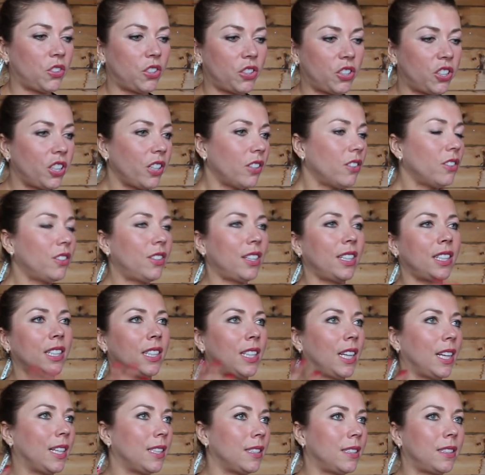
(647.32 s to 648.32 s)

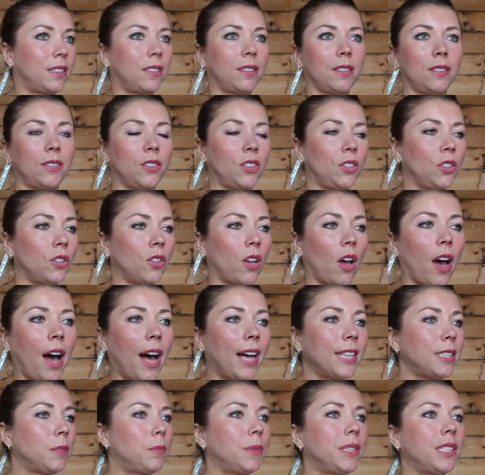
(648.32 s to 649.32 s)
children and you know,
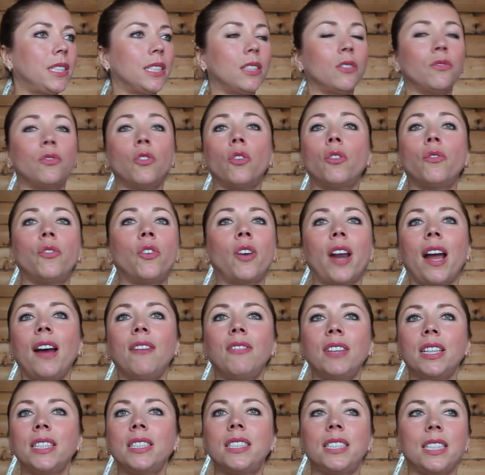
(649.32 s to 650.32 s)
husbands and
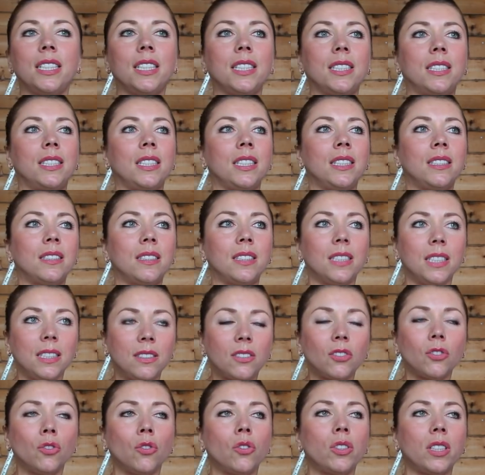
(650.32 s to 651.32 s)
whatever it is,
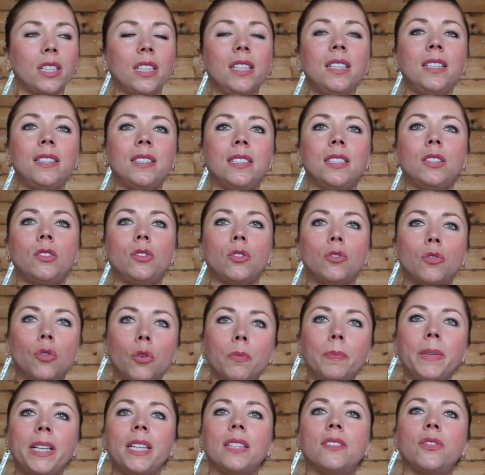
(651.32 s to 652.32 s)
it's not easy to
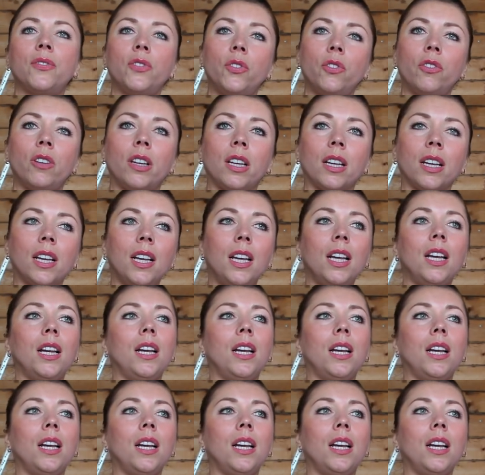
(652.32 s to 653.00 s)
commit fully.